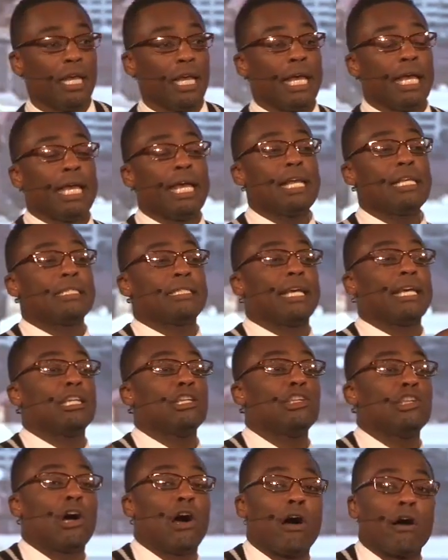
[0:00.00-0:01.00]
He
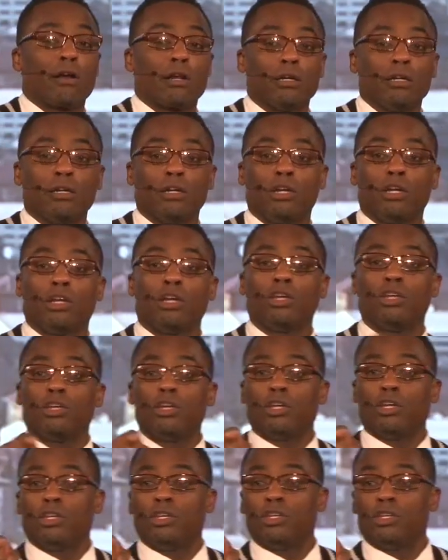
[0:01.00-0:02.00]
said, daughter,
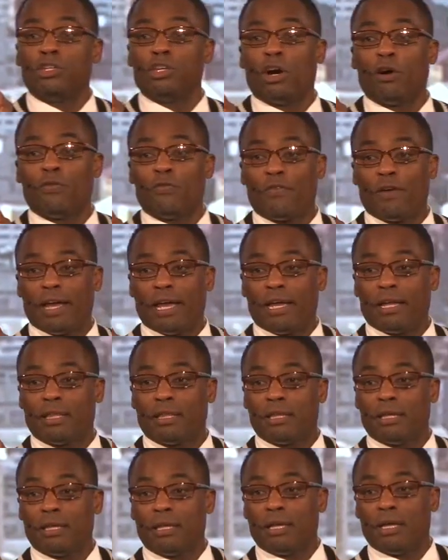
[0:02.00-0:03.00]
your faith
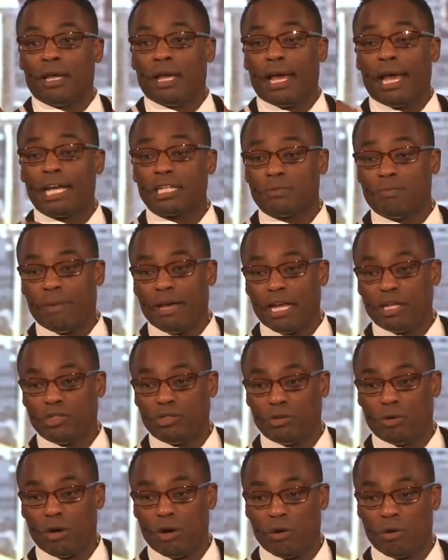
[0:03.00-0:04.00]
has made
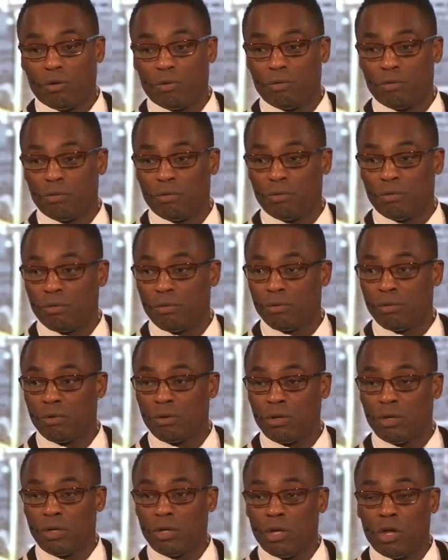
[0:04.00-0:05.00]
you whole.
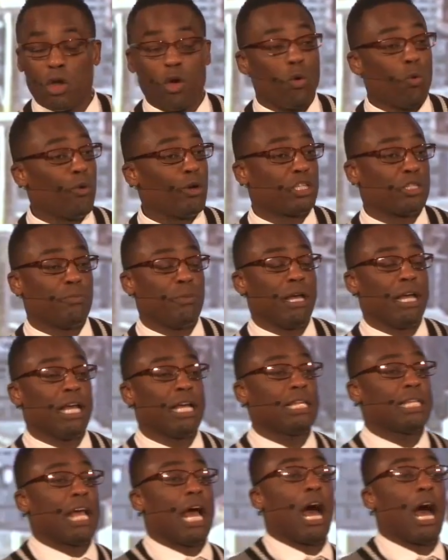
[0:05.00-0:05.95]
Which means